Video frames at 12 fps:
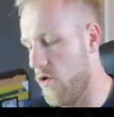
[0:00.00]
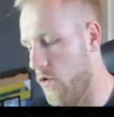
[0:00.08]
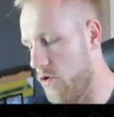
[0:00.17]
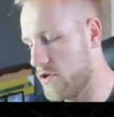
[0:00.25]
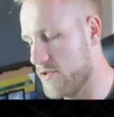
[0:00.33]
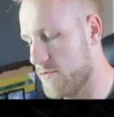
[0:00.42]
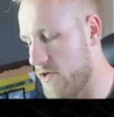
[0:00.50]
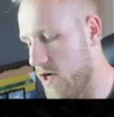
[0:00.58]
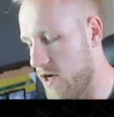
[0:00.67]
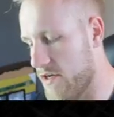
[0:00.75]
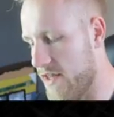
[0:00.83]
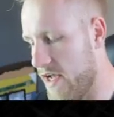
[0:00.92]
Awesome
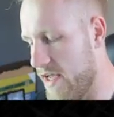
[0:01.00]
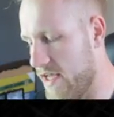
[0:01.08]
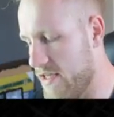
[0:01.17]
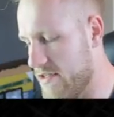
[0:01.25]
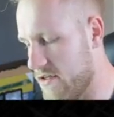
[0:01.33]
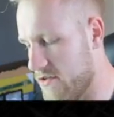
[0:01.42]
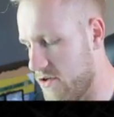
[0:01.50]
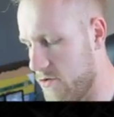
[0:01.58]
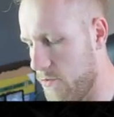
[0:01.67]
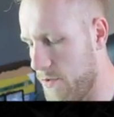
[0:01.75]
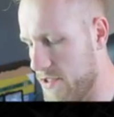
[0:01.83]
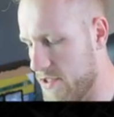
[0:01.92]
card. That is, I don't know
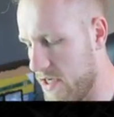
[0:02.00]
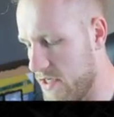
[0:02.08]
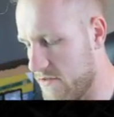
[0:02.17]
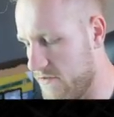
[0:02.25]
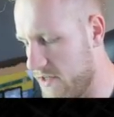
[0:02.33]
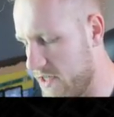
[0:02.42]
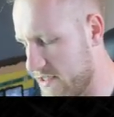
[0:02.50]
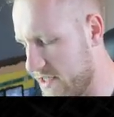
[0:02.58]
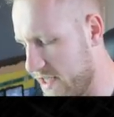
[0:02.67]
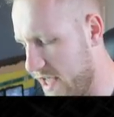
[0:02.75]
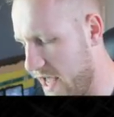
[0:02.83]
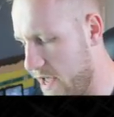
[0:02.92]
what picture that is. I think that's
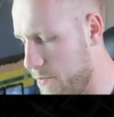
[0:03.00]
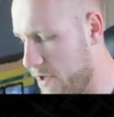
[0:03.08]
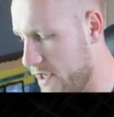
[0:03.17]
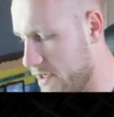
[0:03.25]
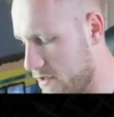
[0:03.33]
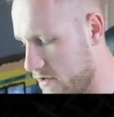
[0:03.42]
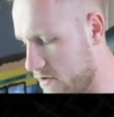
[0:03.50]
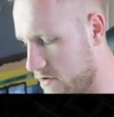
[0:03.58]
the Epic.